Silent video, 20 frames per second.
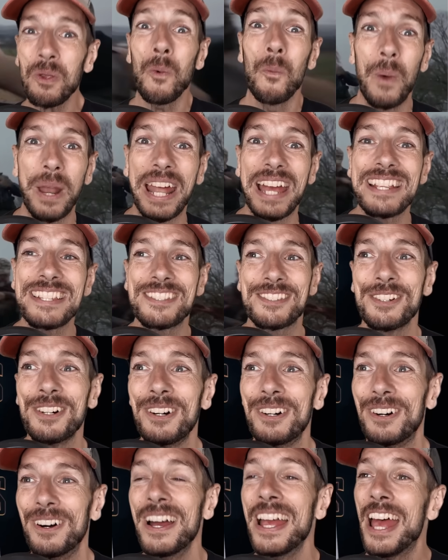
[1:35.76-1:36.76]
When I
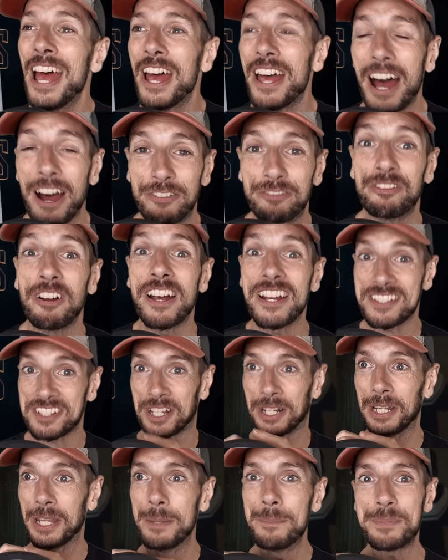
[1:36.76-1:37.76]
saw a
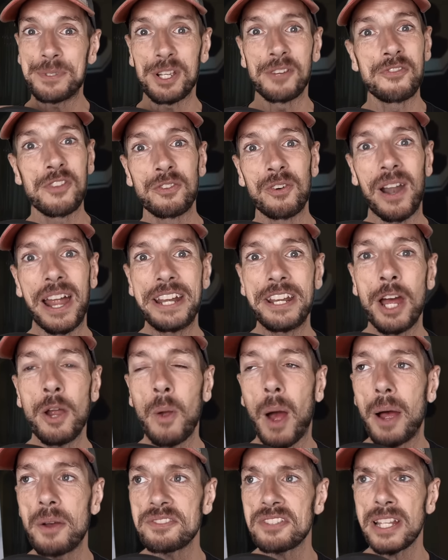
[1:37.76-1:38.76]
first glimpse of the Rhino,
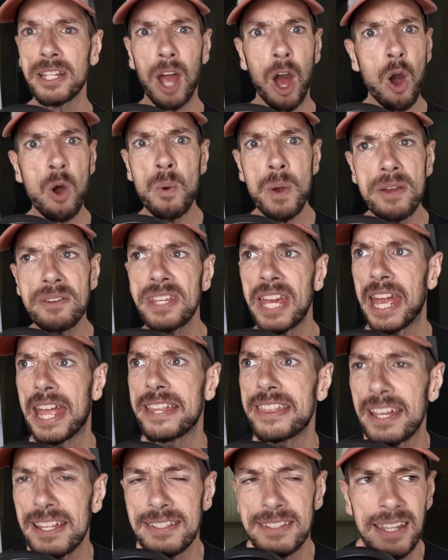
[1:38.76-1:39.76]
I was like, oh, okay,
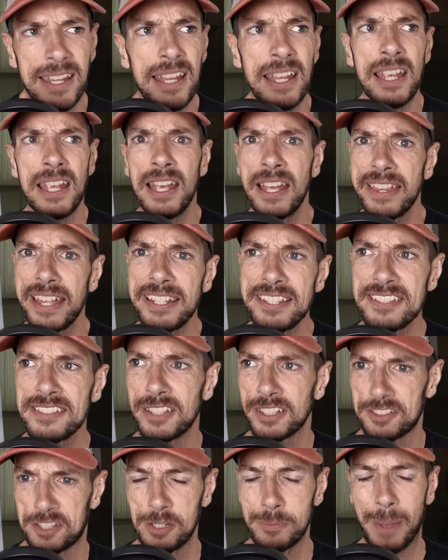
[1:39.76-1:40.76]
that doesn't
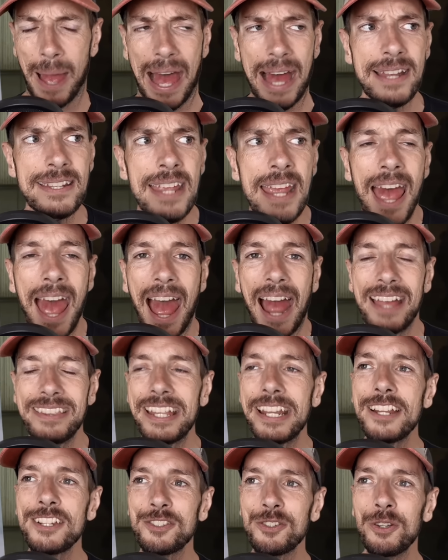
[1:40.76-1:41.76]
look too bad. And
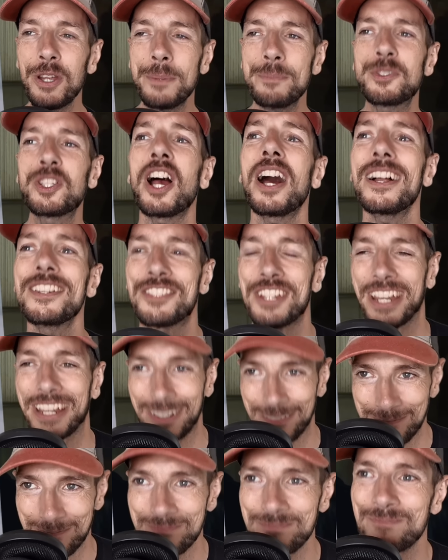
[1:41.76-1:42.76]
then I saw him
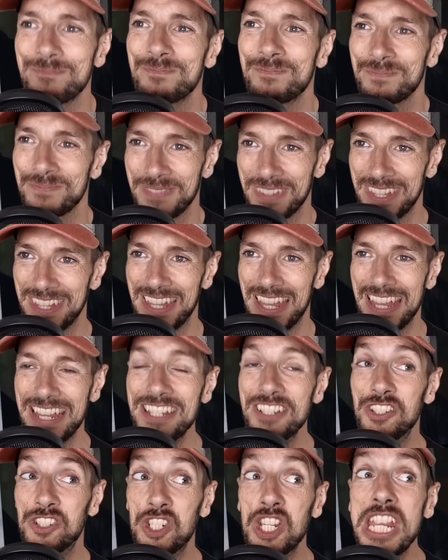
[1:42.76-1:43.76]
charging
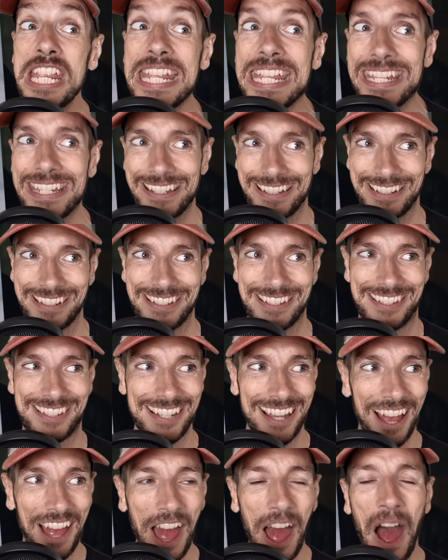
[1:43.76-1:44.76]
in
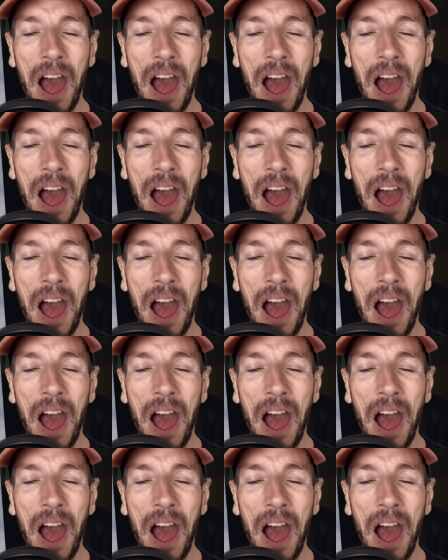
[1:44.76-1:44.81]
jeans.